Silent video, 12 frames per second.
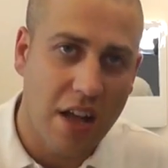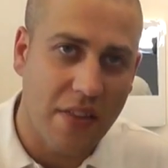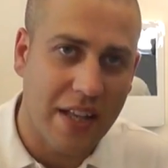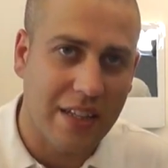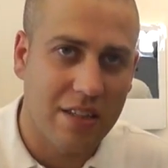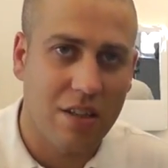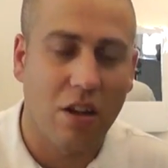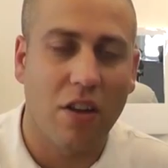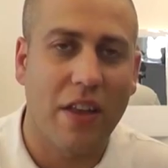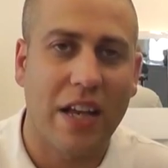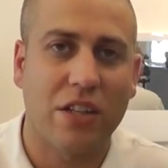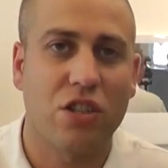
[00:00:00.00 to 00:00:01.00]
and then
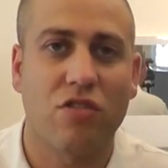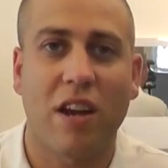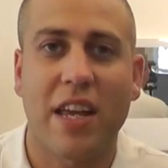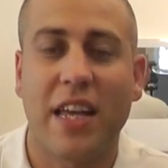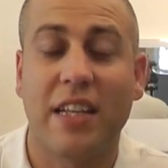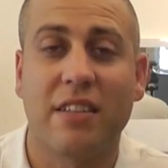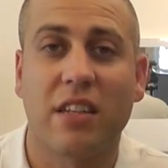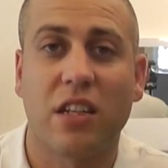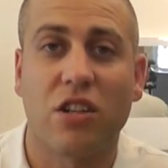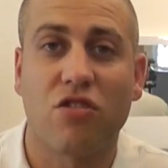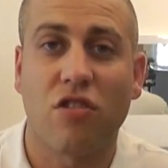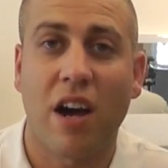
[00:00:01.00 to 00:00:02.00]
slot that straight into
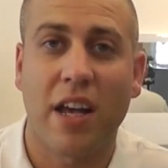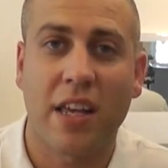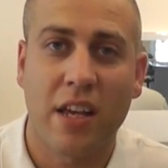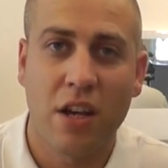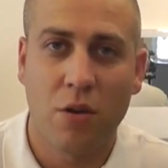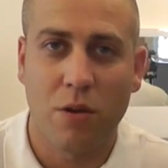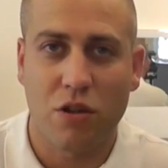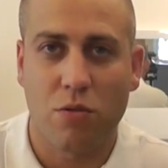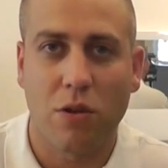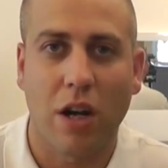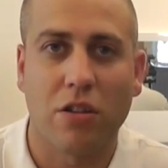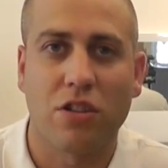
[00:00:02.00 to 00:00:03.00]
the tray, which
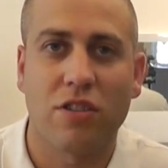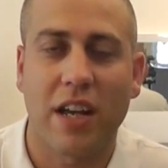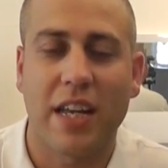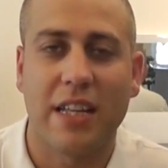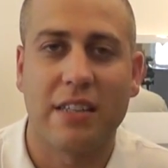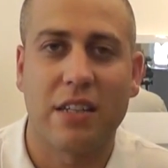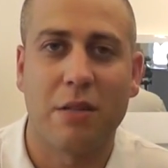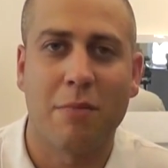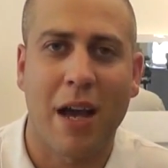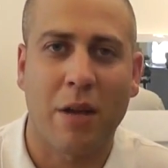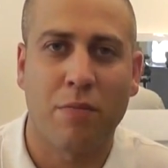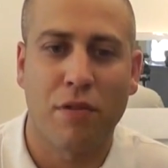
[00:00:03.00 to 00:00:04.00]
will go straight into the
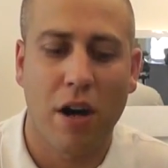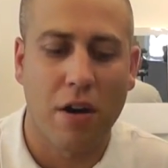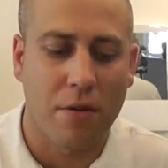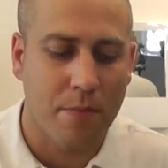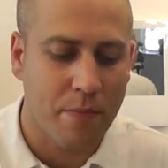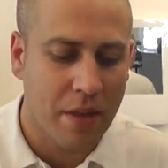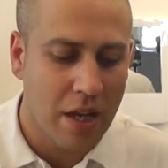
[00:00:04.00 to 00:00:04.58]
Mac Pro.